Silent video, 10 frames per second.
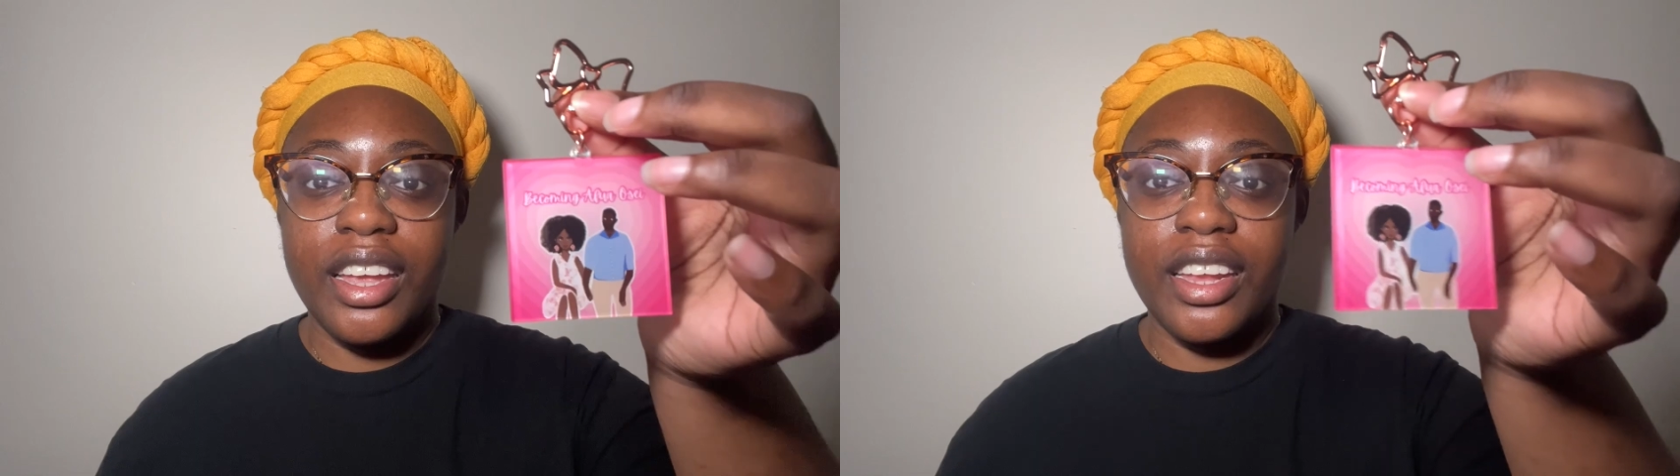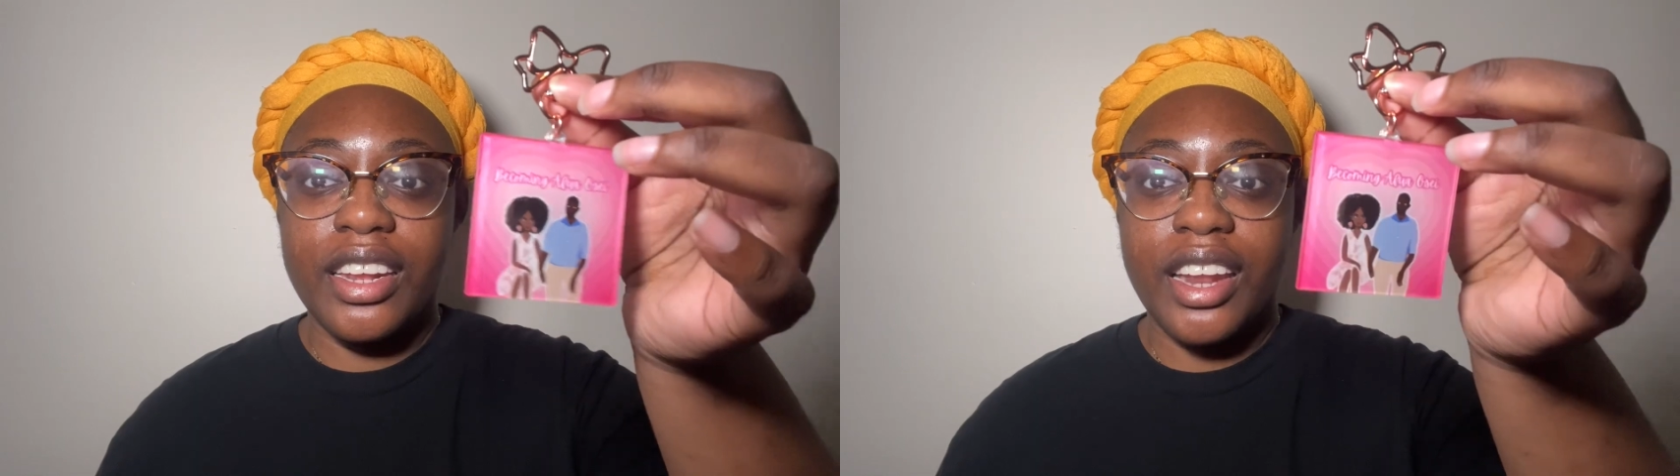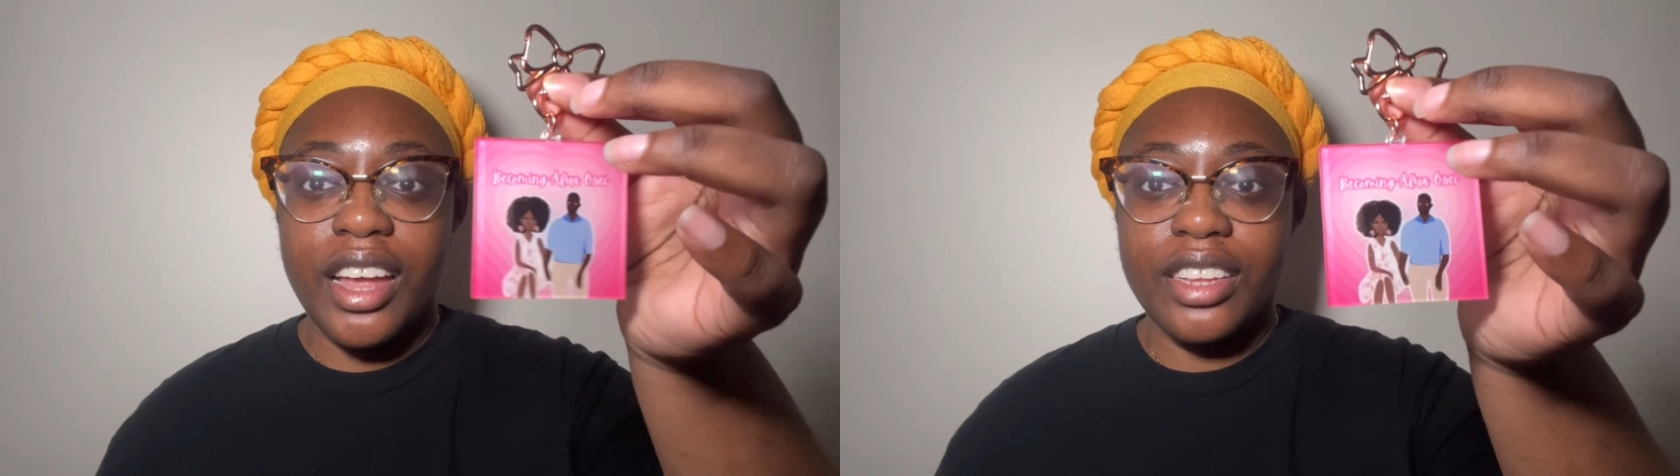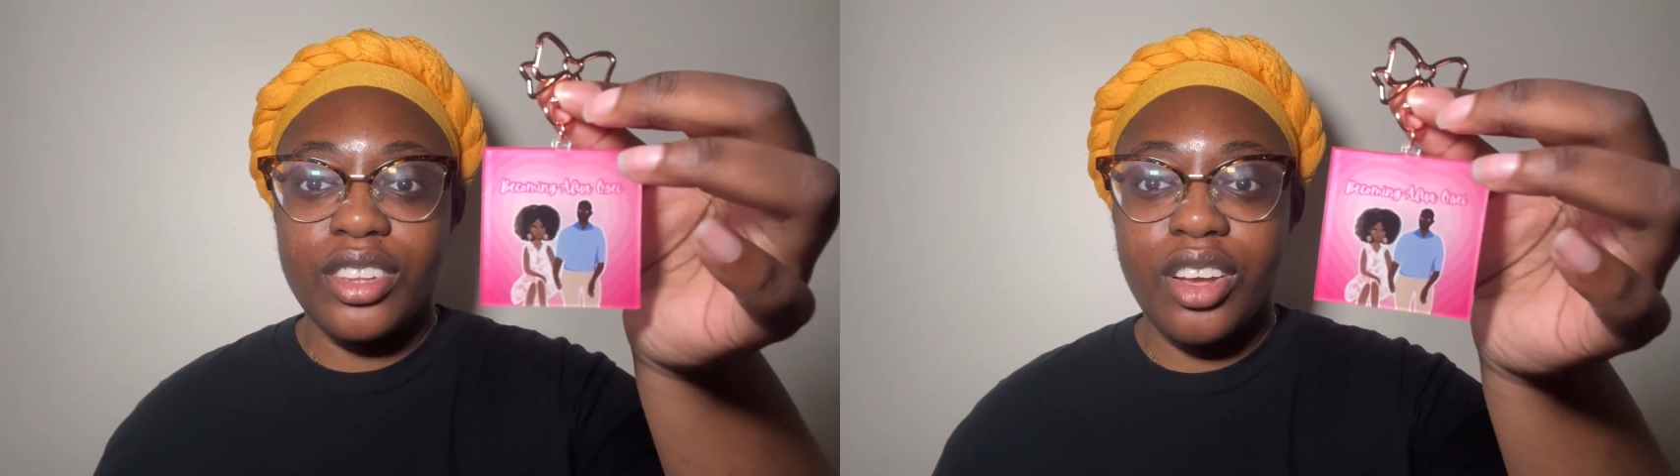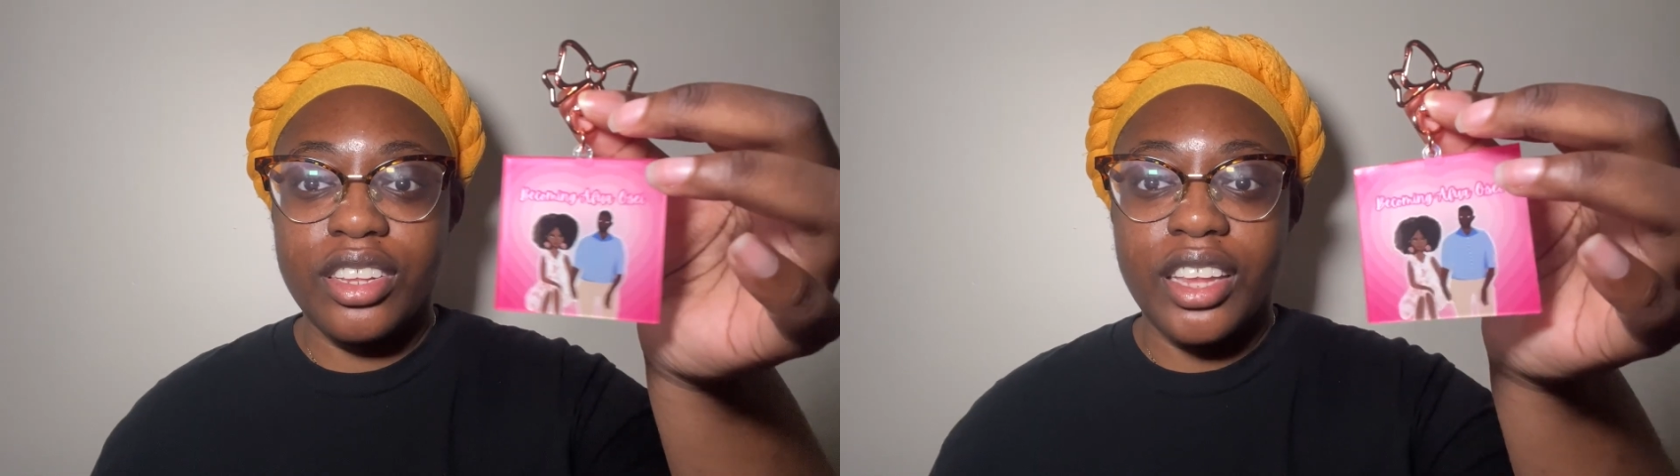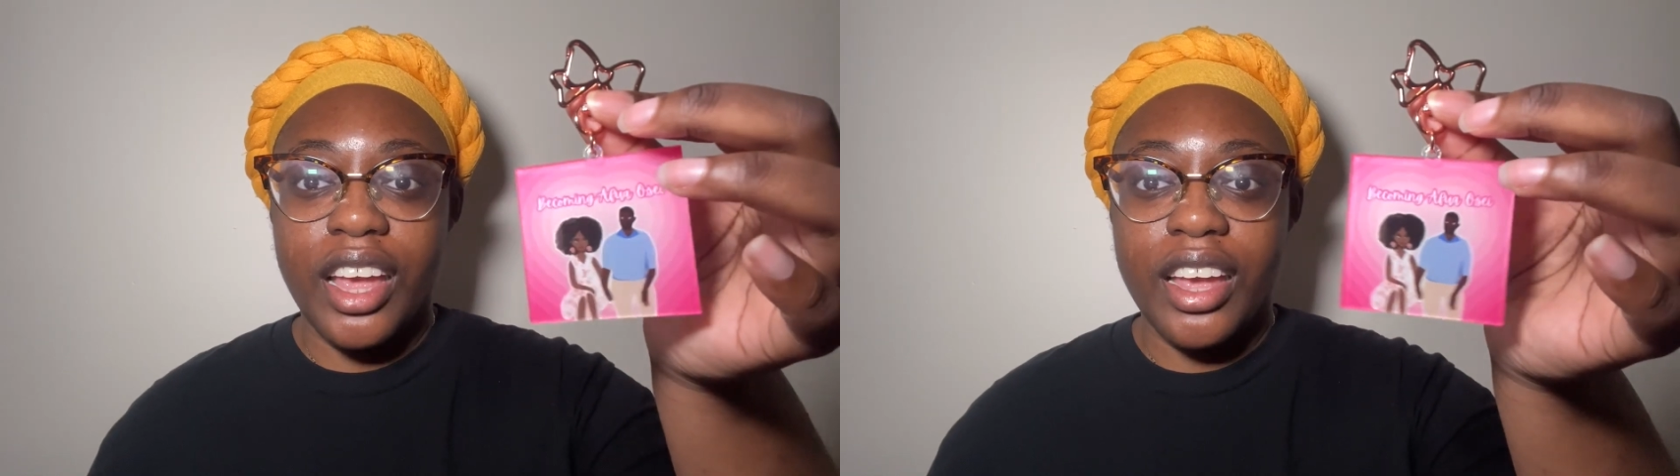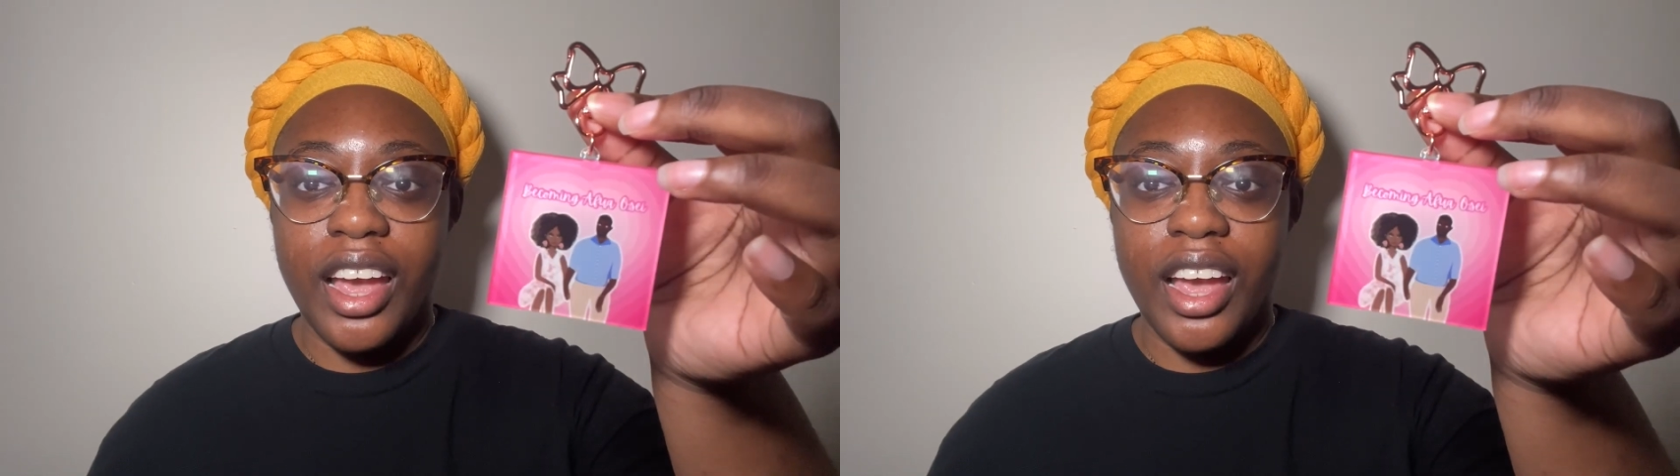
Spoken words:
And I thought that